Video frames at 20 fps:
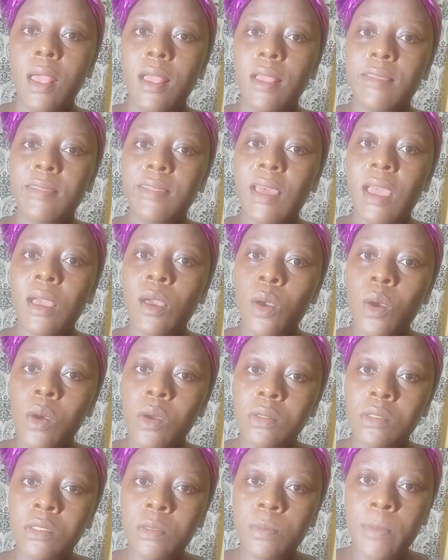thank
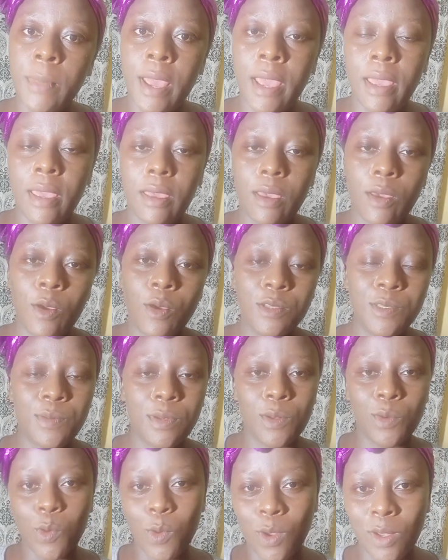God my
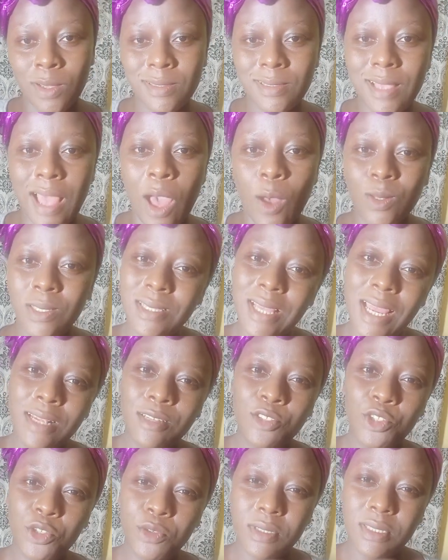husband works
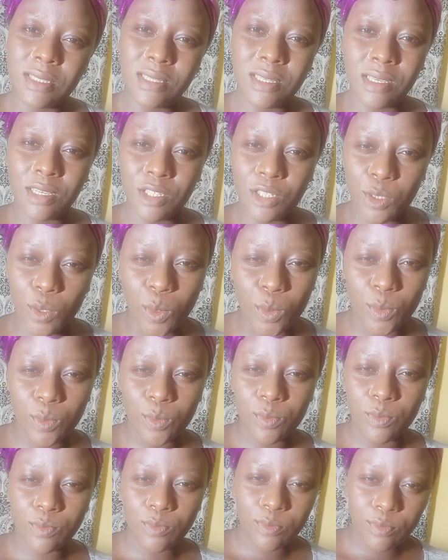outside jurisdiction,
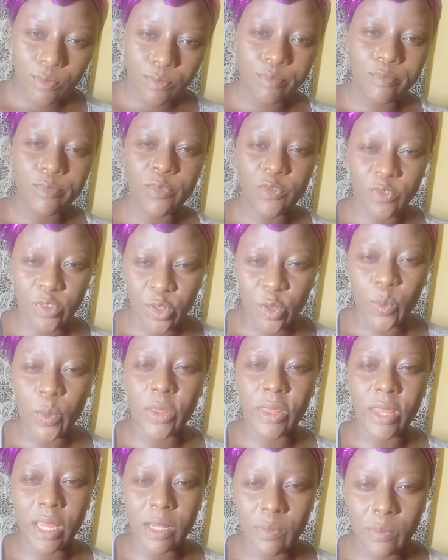if you know
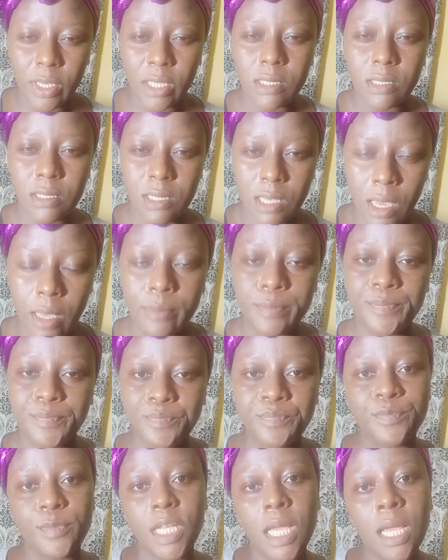what that means. Yeah.
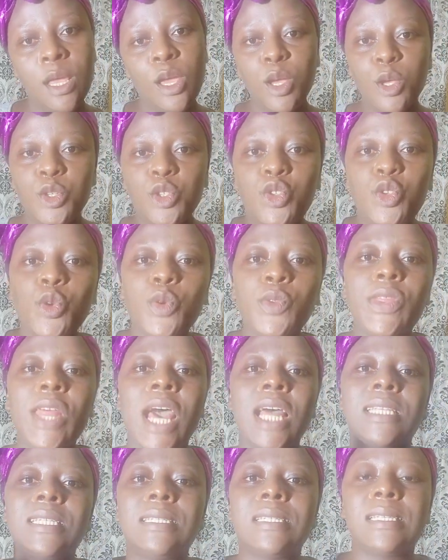So
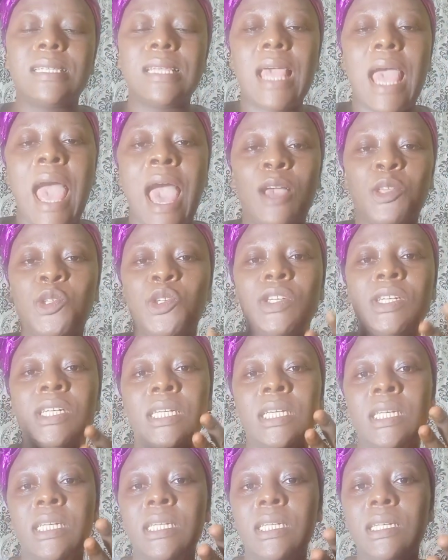that's
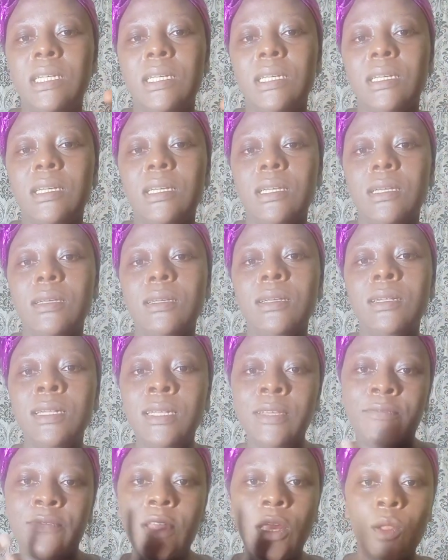actually
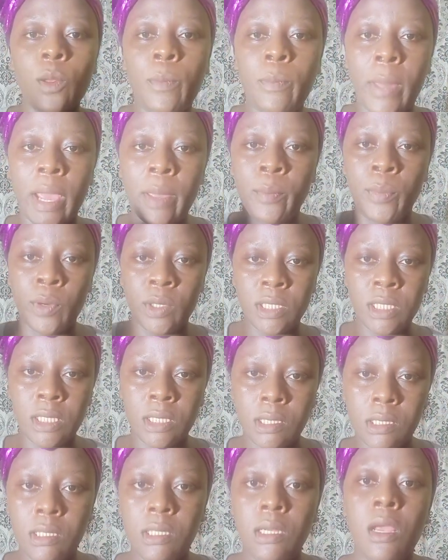lifted up my
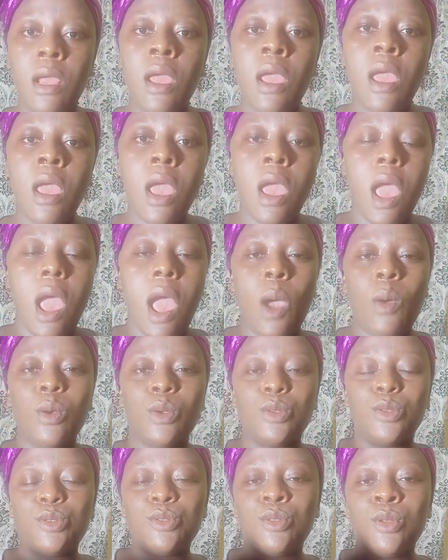burden. I
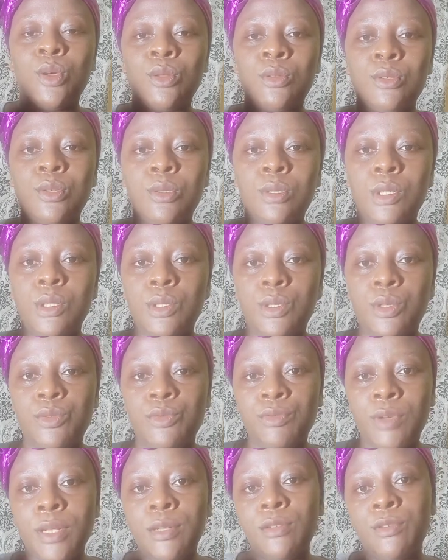was not
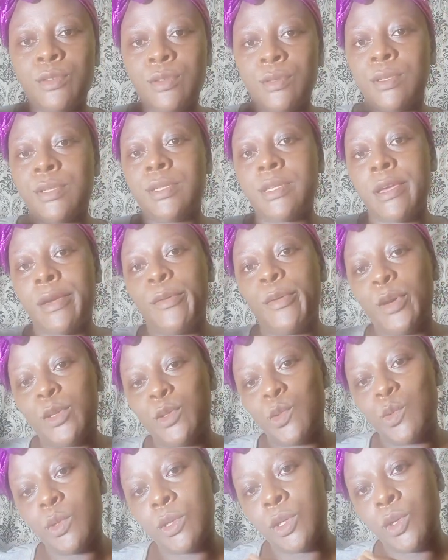ready to say,
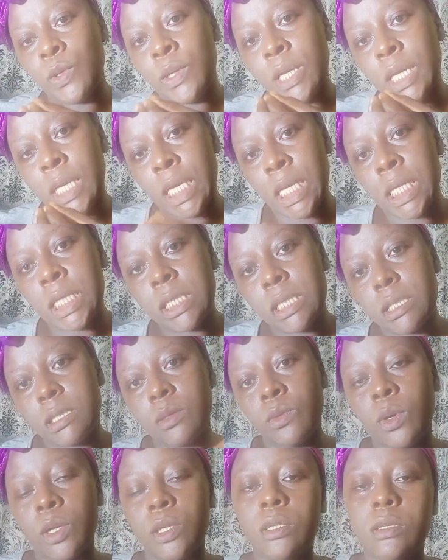what will you eat?
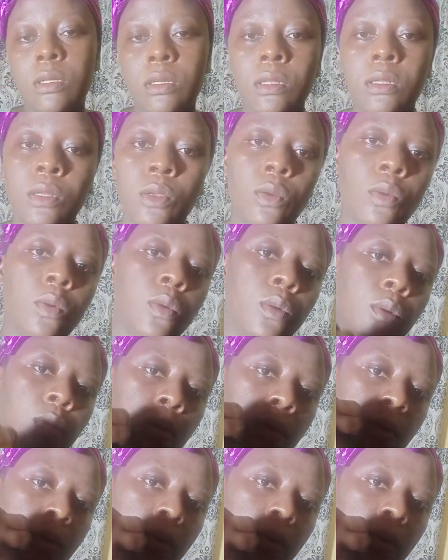What will you